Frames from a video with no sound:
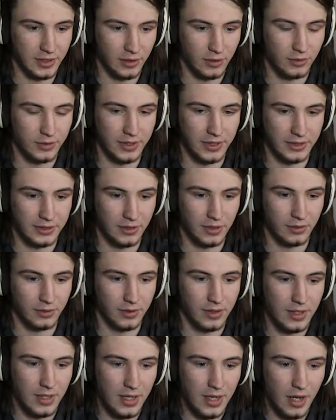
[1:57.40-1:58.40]
holding its own.
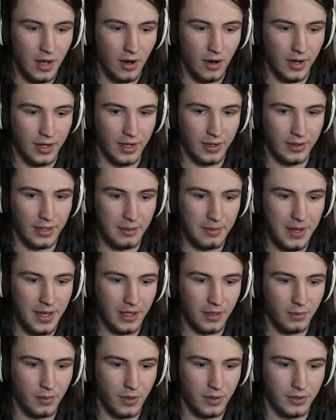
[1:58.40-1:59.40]
All right, now get me out
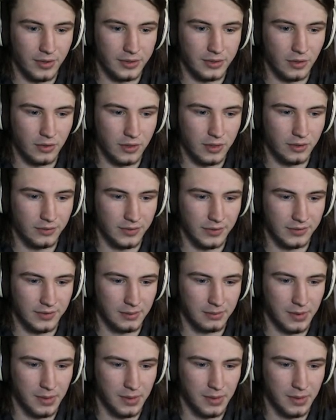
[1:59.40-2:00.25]
of the water. Let's go kill 50